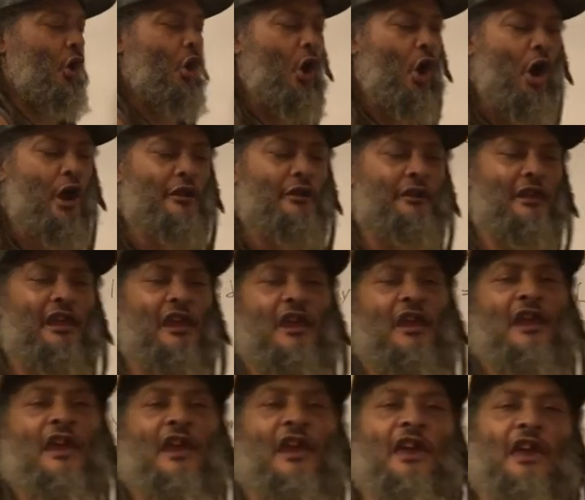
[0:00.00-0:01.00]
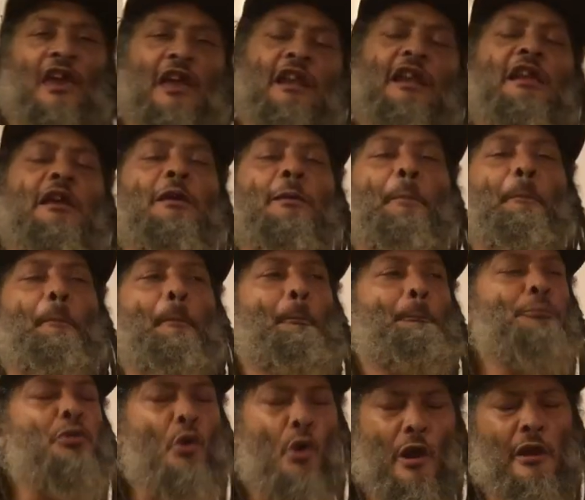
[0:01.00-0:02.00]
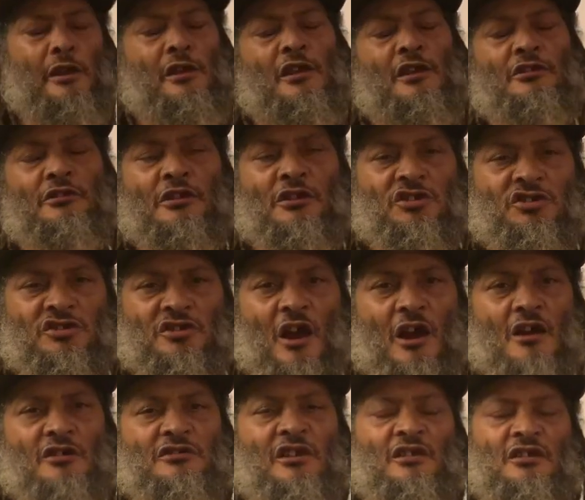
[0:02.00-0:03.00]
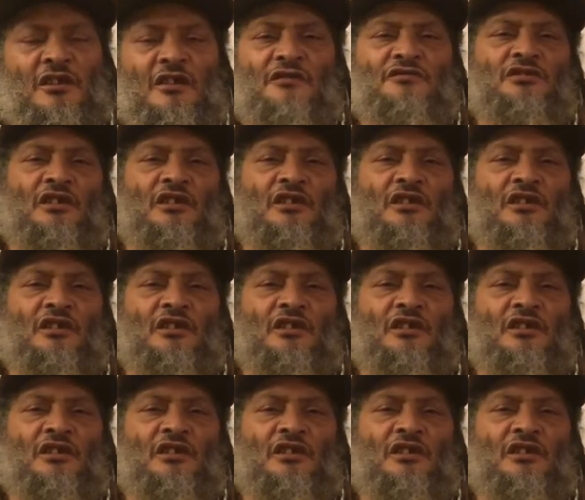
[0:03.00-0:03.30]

on any point in the chart that gives